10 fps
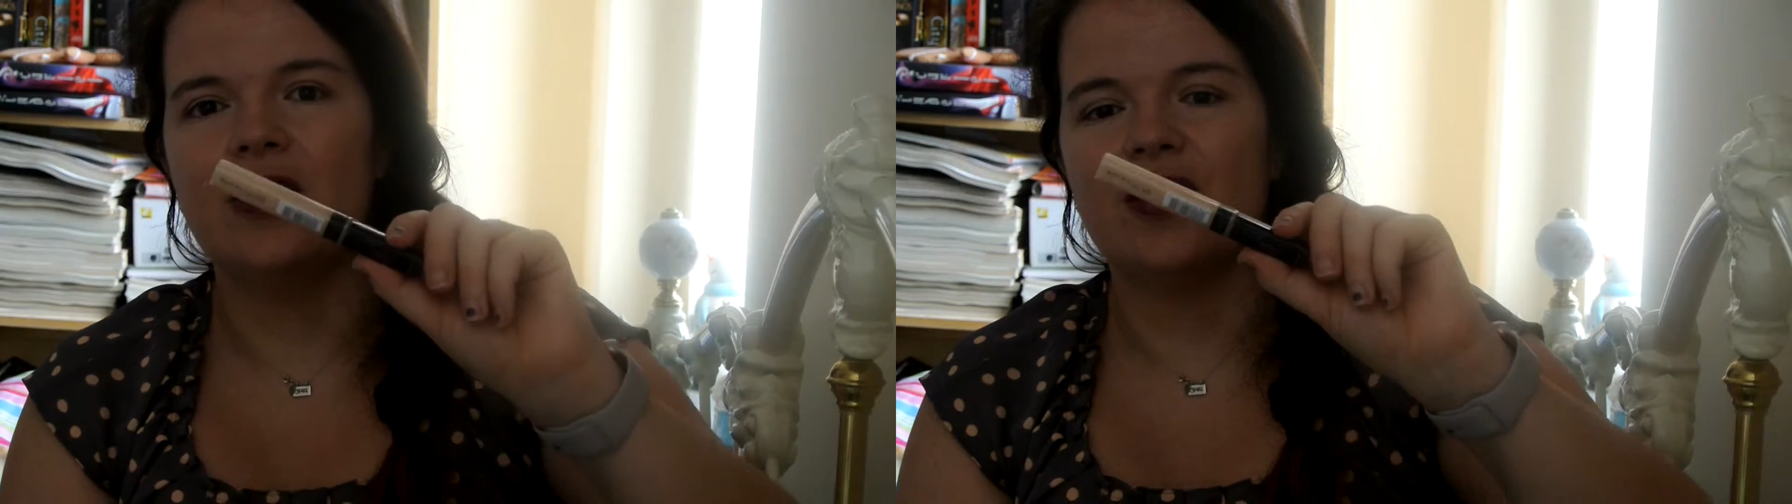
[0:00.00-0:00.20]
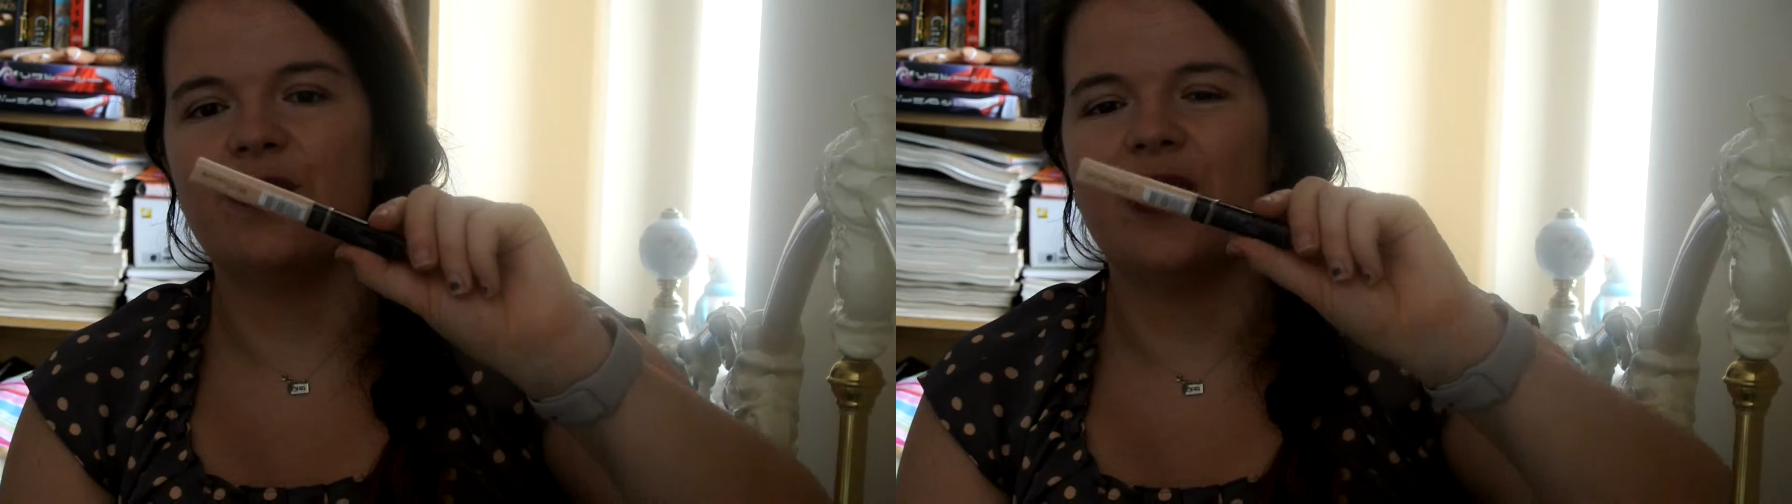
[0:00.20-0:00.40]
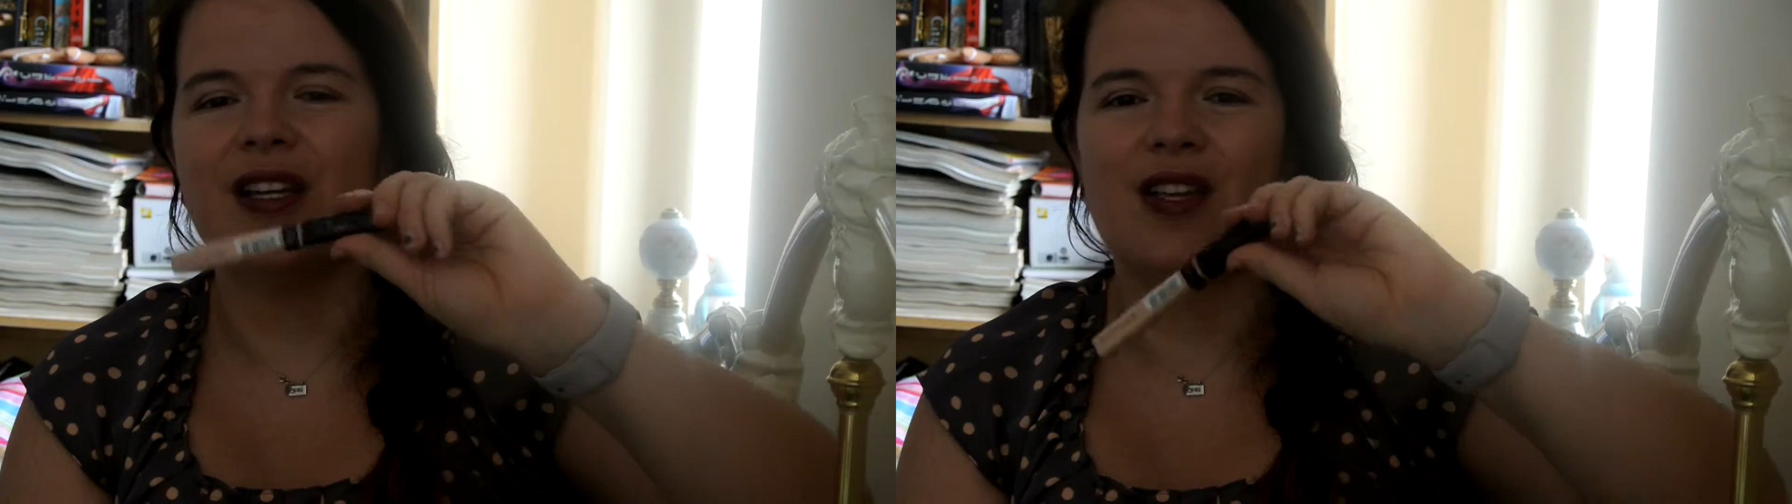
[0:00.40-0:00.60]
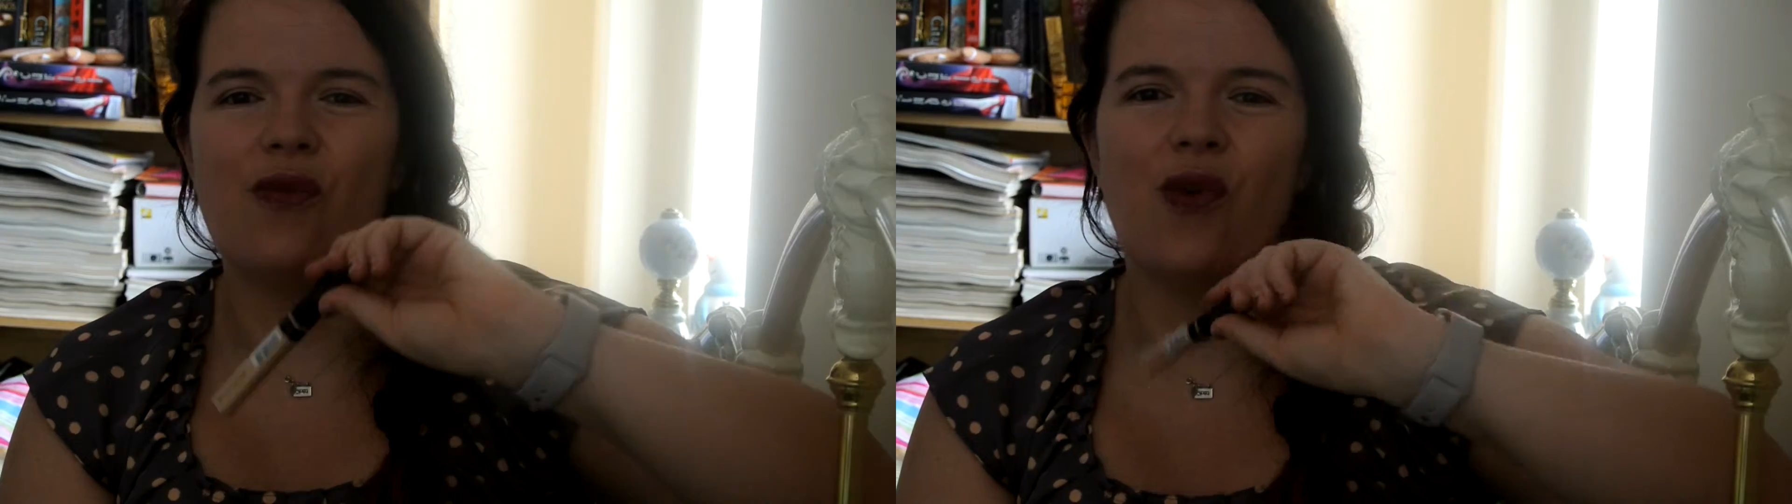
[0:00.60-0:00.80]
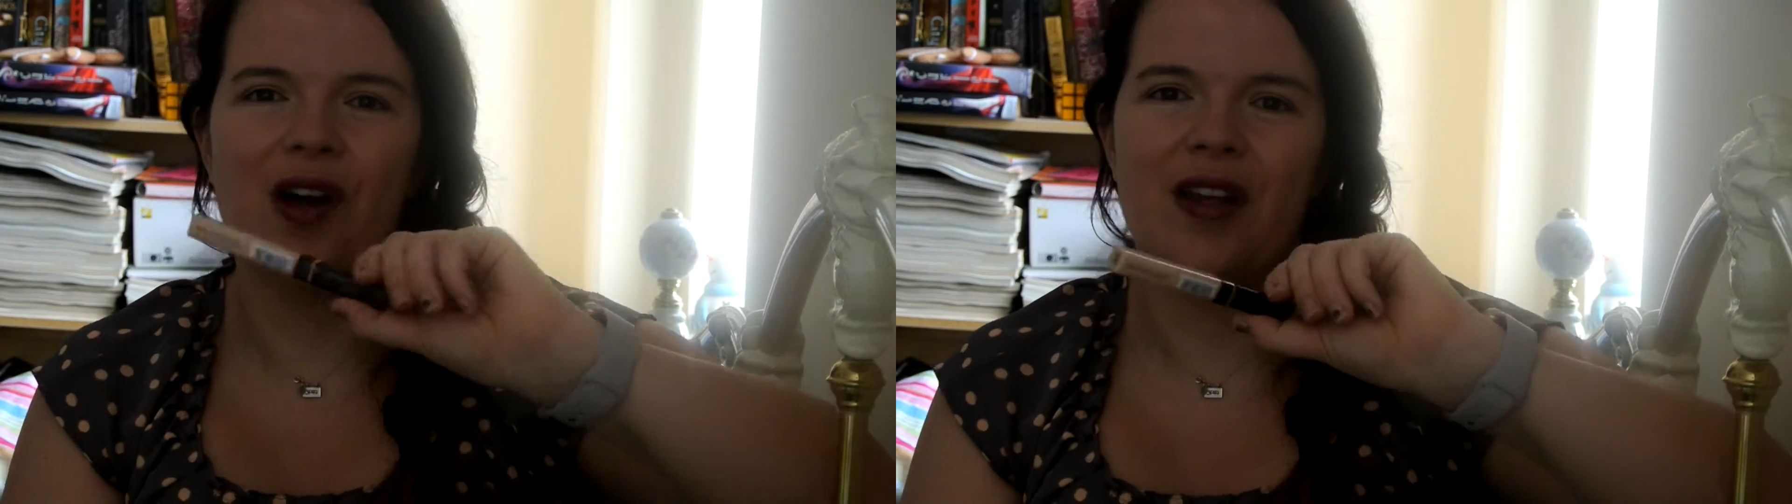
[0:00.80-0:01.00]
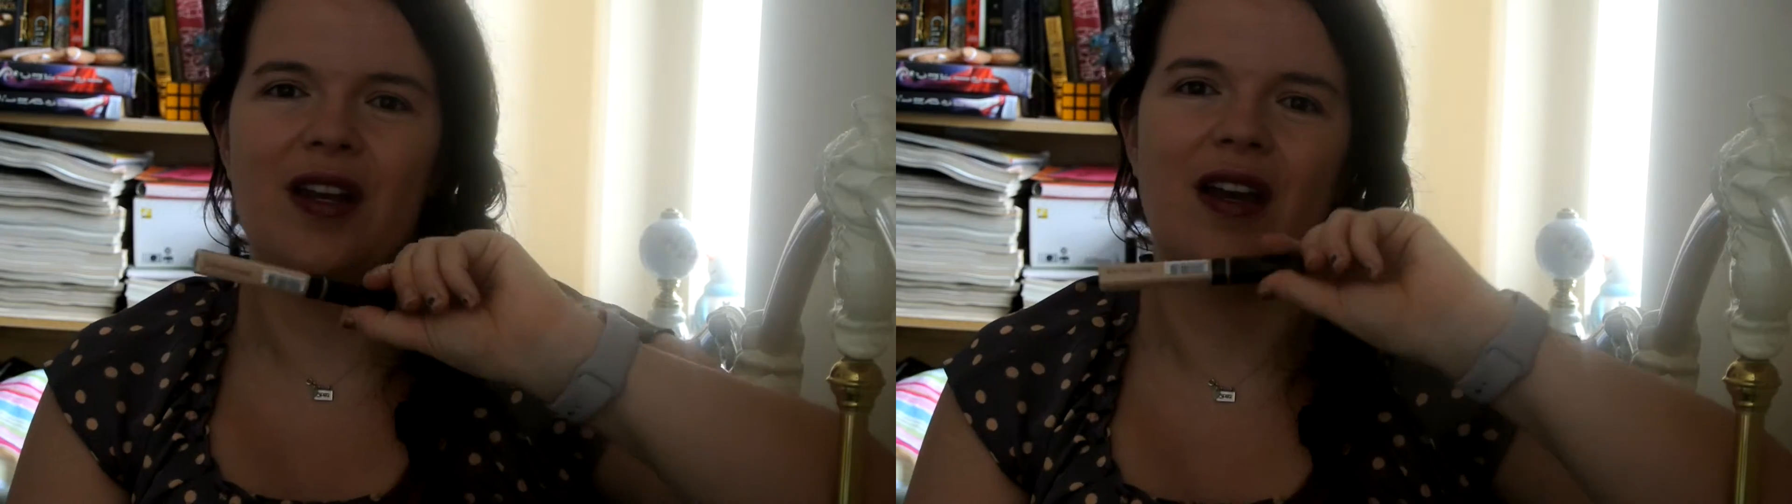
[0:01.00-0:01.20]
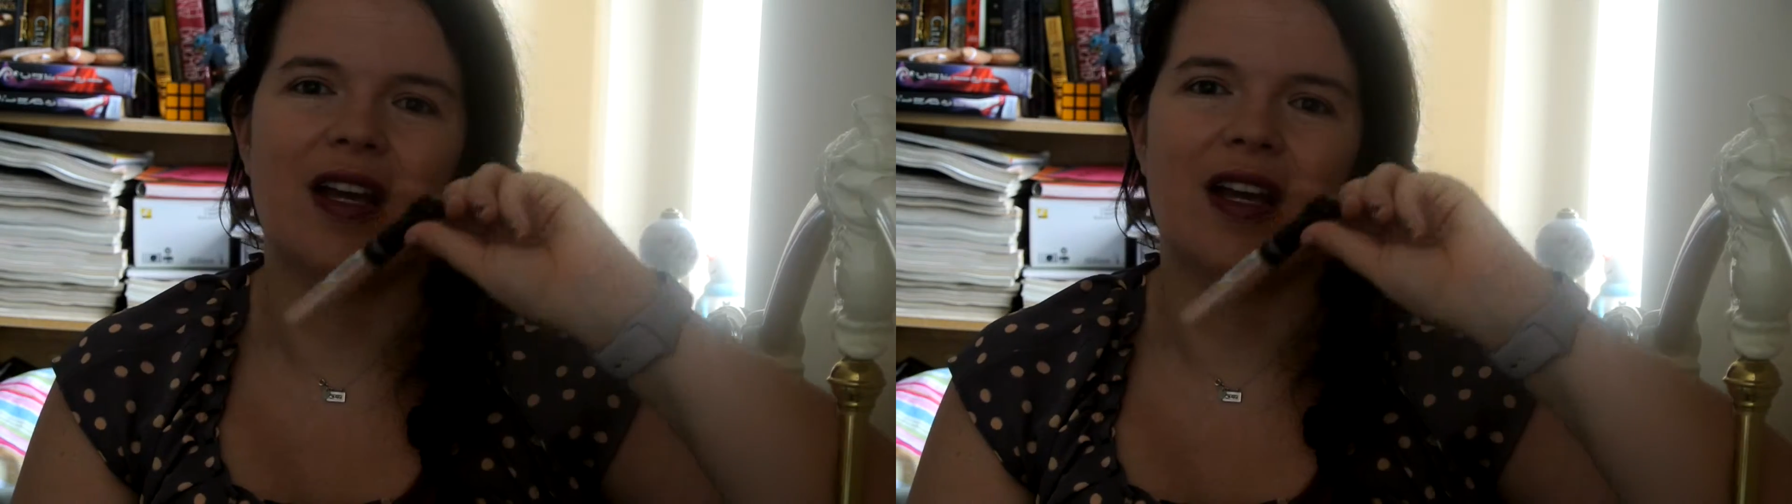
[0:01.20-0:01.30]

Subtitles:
just because I wanted